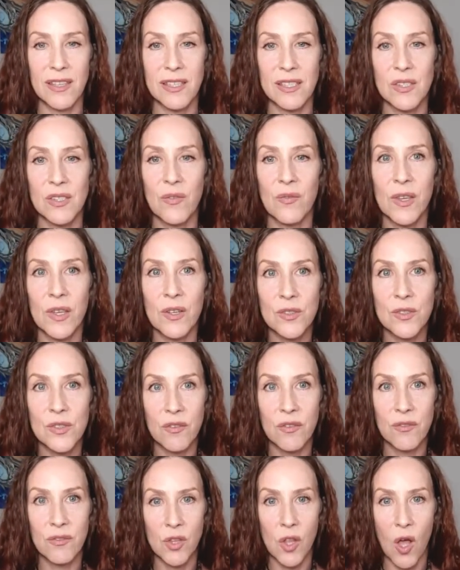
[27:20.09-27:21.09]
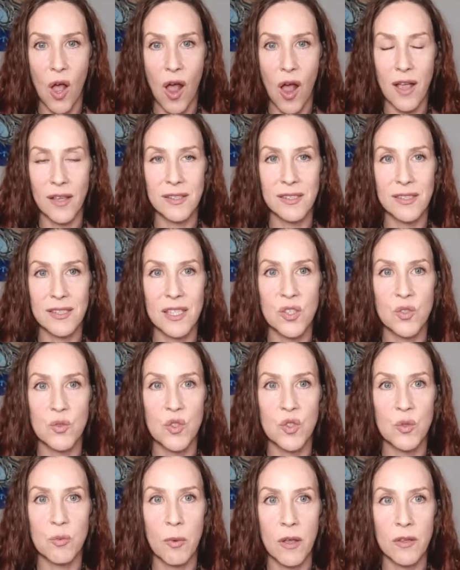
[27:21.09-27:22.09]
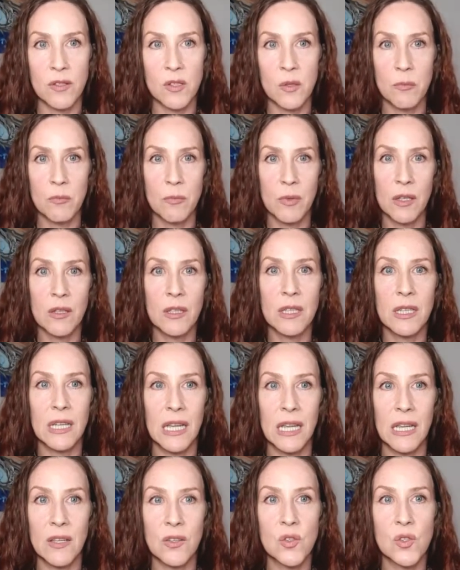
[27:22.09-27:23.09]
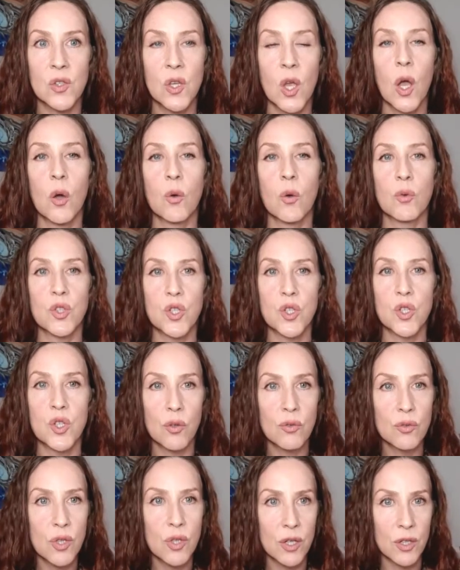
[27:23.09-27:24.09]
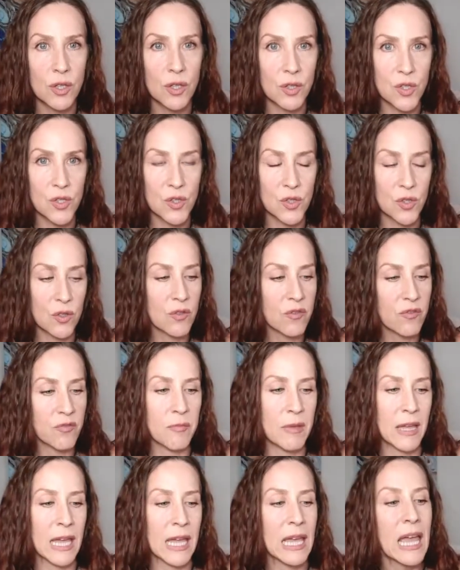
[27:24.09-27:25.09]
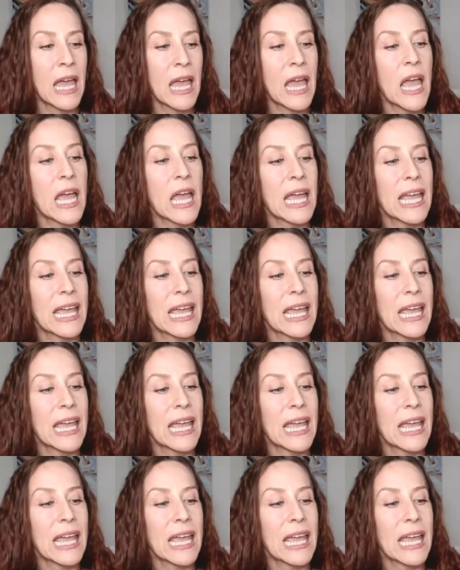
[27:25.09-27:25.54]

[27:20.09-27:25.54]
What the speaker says: these fears of loss, these responsibilities which no longer serve me.